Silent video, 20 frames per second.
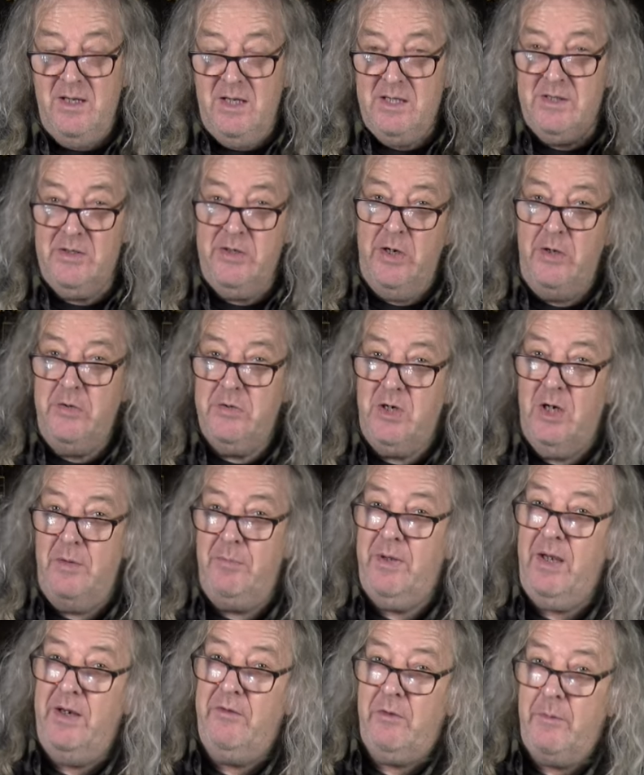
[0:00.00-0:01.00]
this YouTube
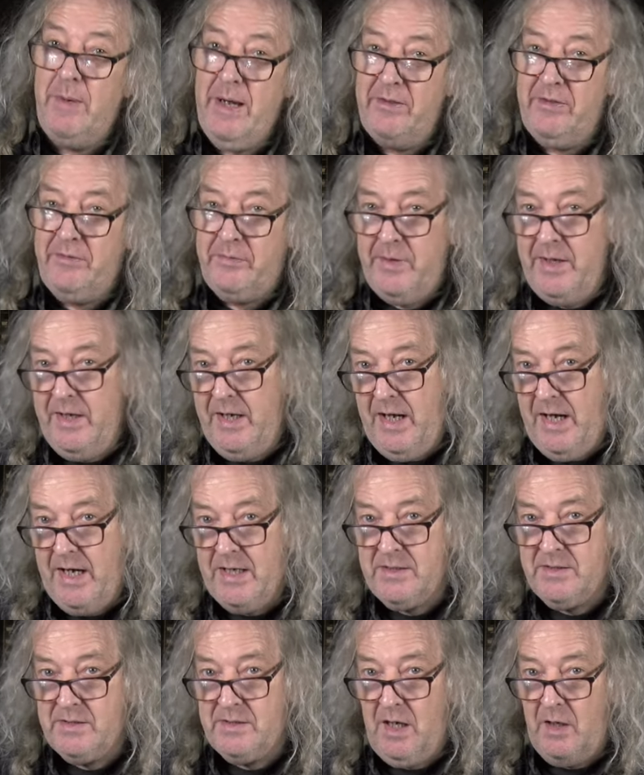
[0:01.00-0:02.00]
thing for about three
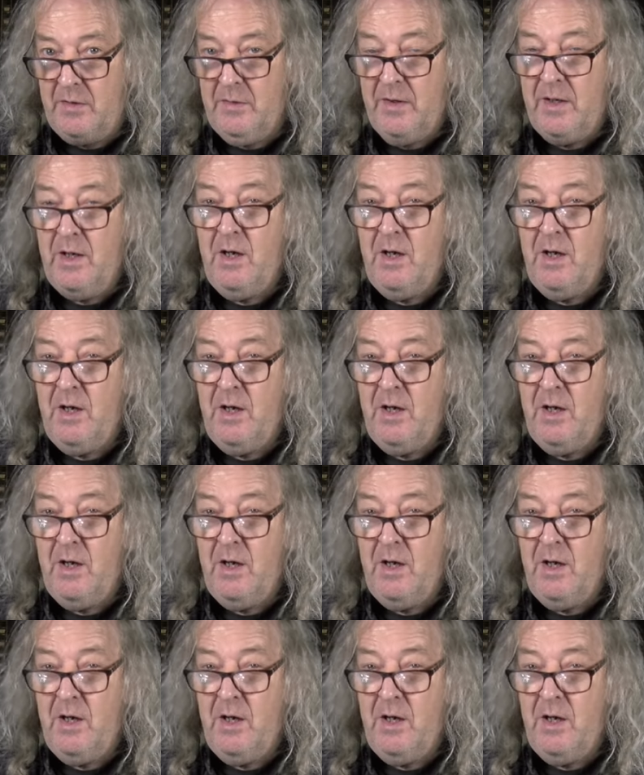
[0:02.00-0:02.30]
years, so